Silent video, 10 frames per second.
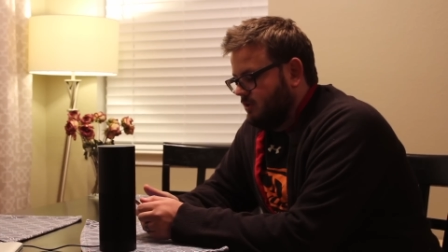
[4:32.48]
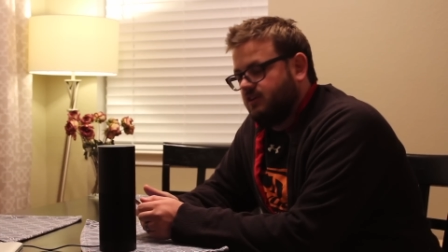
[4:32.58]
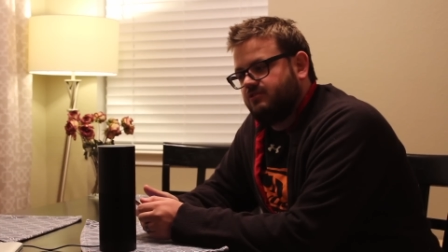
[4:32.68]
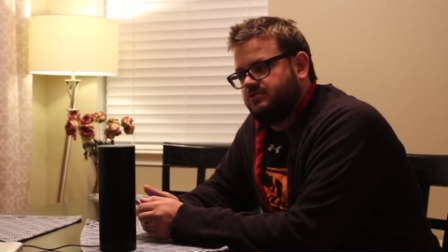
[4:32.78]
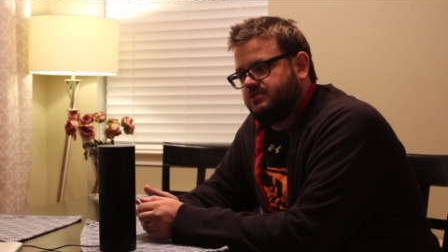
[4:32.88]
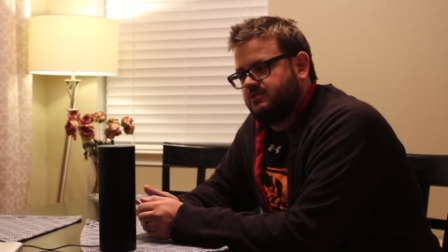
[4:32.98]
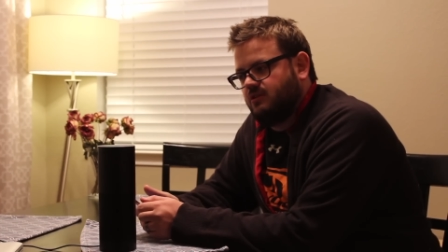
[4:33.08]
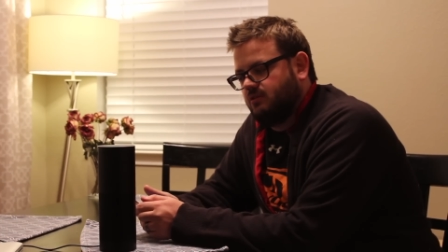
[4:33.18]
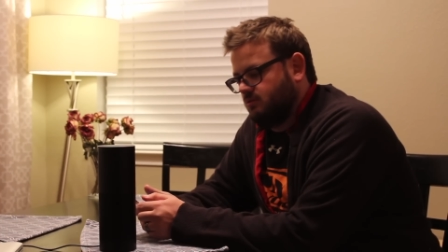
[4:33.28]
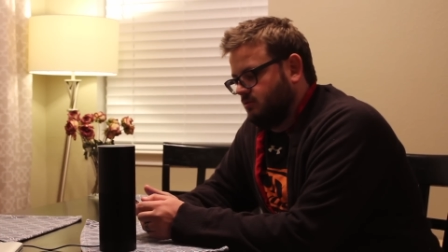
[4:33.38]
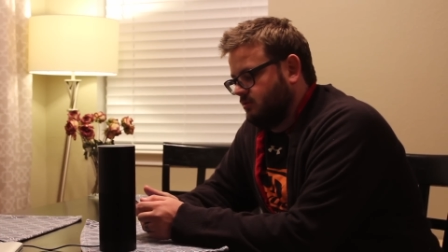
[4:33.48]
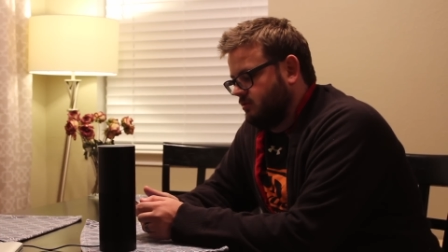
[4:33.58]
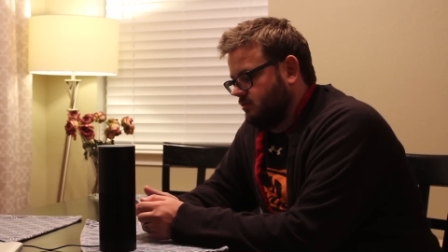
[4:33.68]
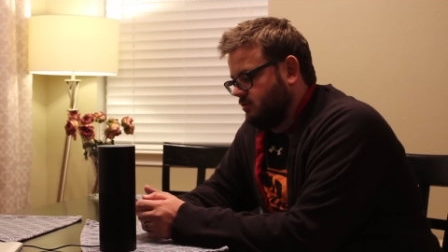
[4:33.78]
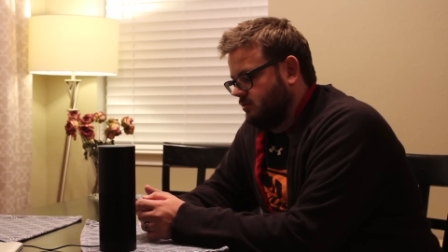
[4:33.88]
Interesting.
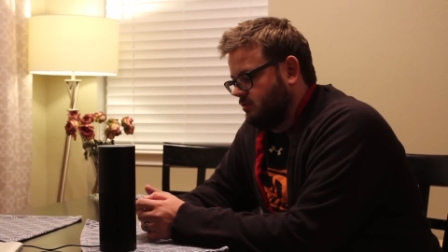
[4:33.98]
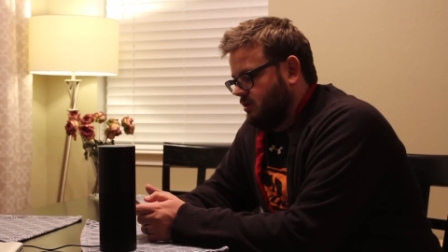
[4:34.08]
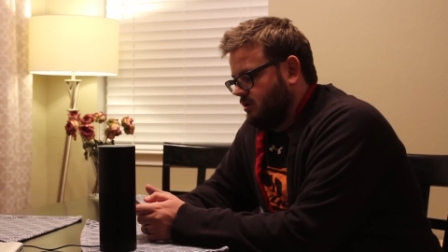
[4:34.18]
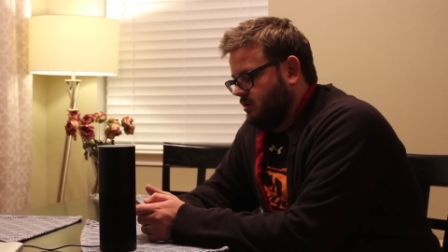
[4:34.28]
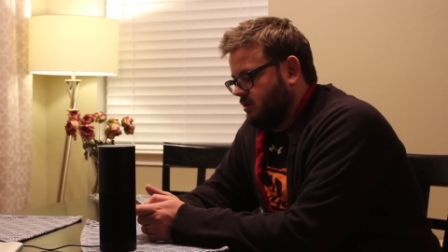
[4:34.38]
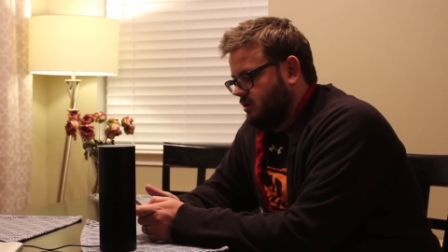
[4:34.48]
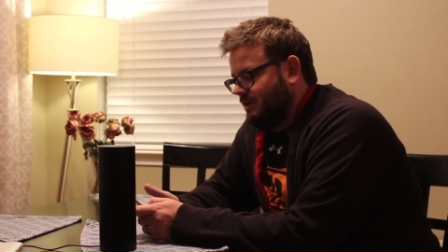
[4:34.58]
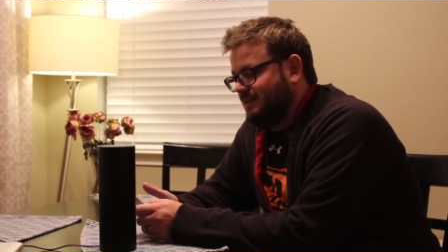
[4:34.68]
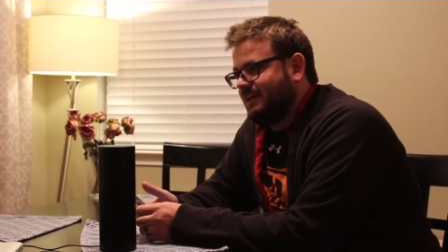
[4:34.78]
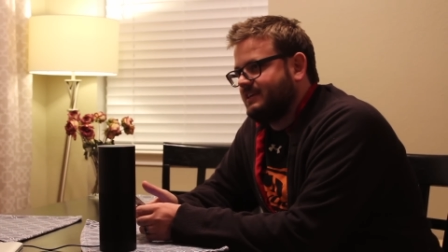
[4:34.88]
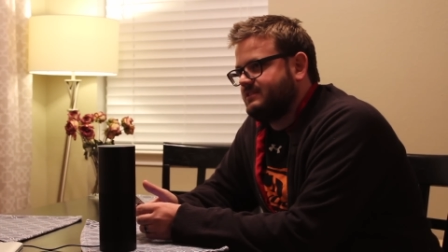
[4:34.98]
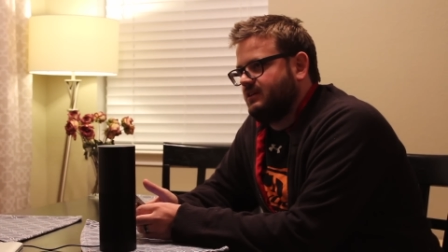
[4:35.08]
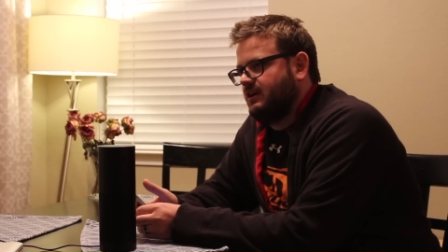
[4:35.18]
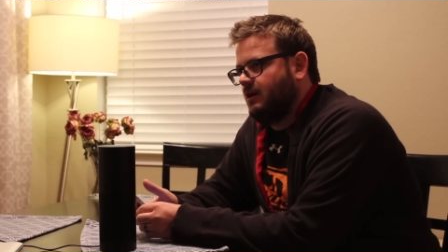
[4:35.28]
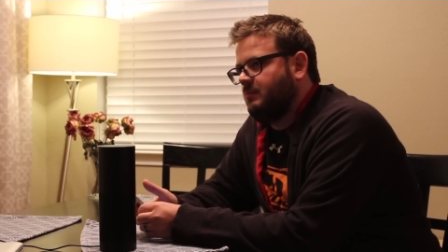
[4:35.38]

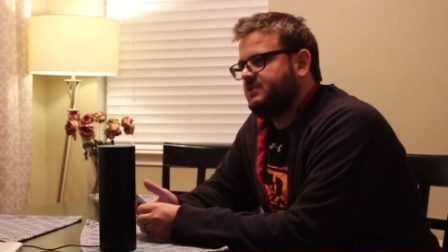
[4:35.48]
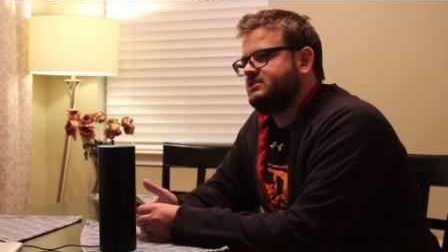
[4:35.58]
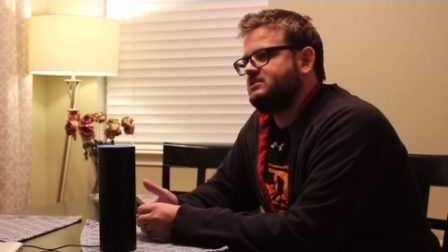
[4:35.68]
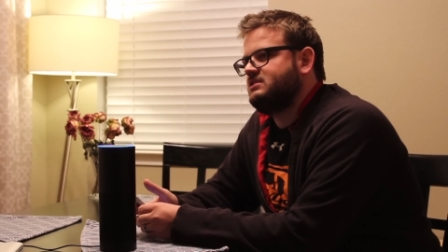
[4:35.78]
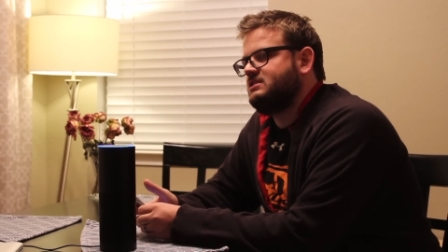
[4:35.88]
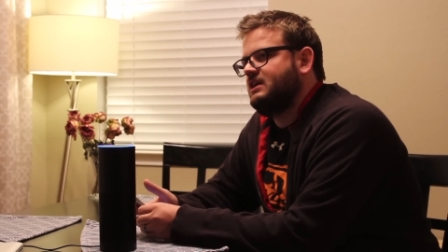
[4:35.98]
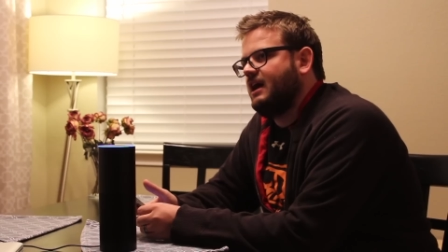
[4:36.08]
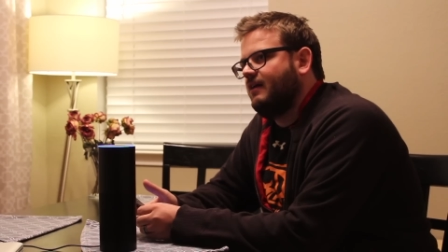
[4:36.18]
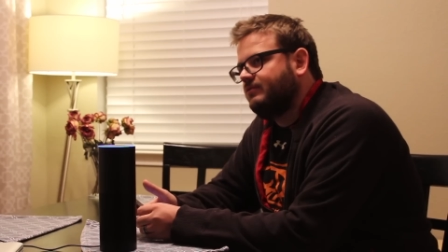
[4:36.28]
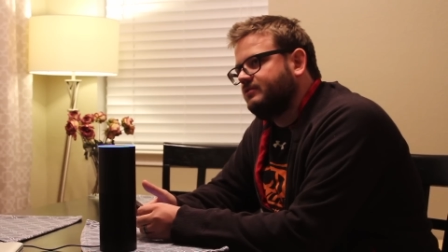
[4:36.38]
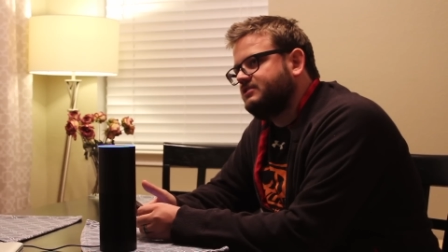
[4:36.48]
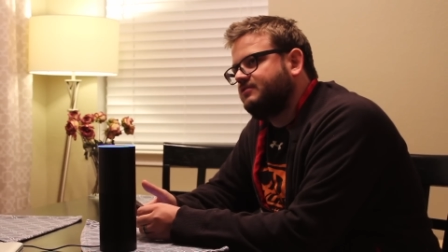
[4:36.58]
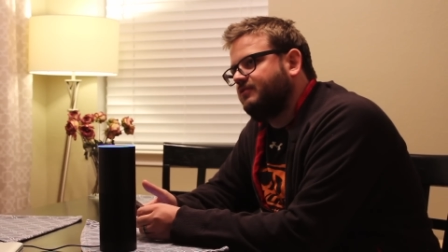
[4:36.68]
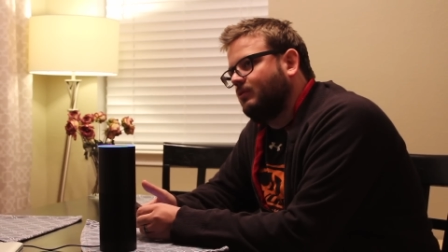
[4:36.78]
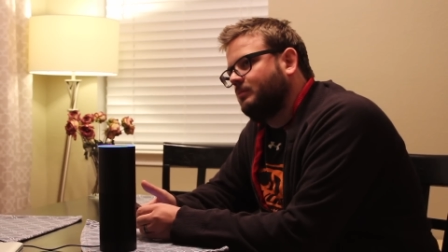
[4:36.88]
Alexa, how much does the average
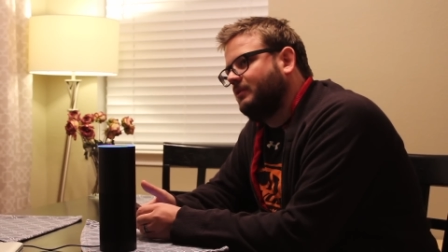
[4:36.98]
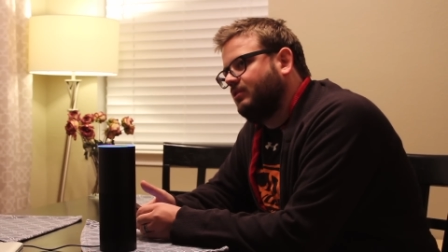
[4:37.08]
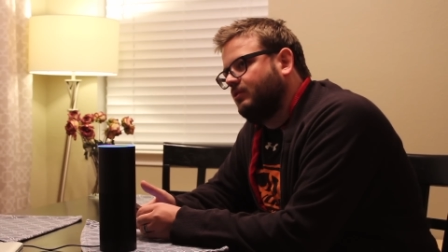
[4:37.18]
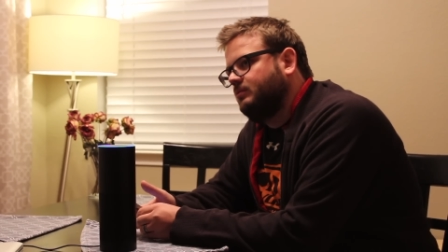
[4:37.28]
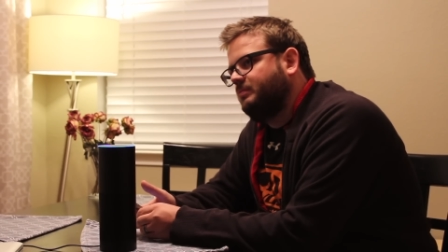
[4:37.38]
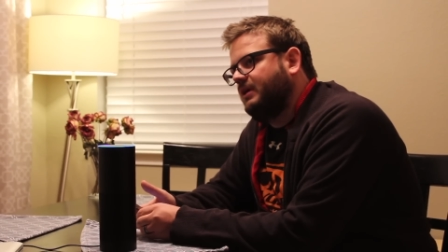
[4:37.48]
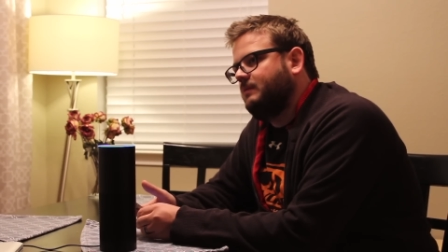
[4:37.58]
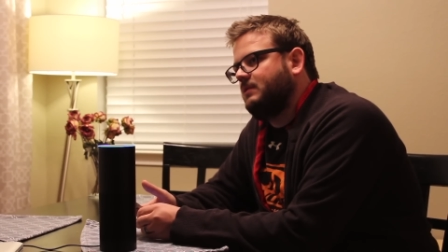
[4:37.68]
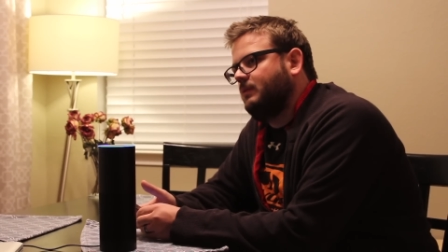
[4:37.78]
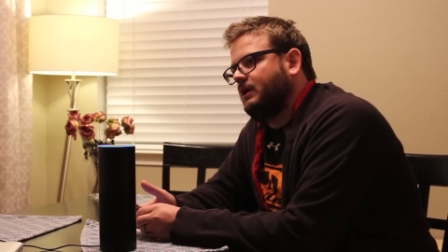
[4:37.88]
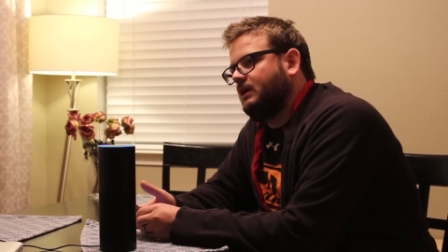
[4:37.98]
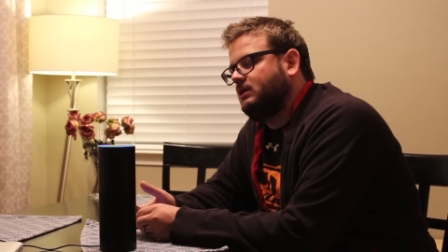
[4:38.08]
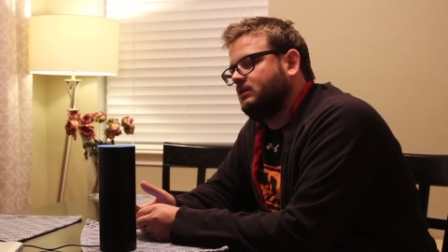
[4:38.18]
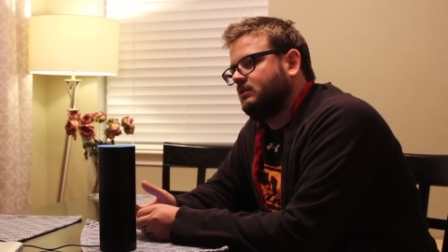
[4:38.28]
four-month-old baby weigh?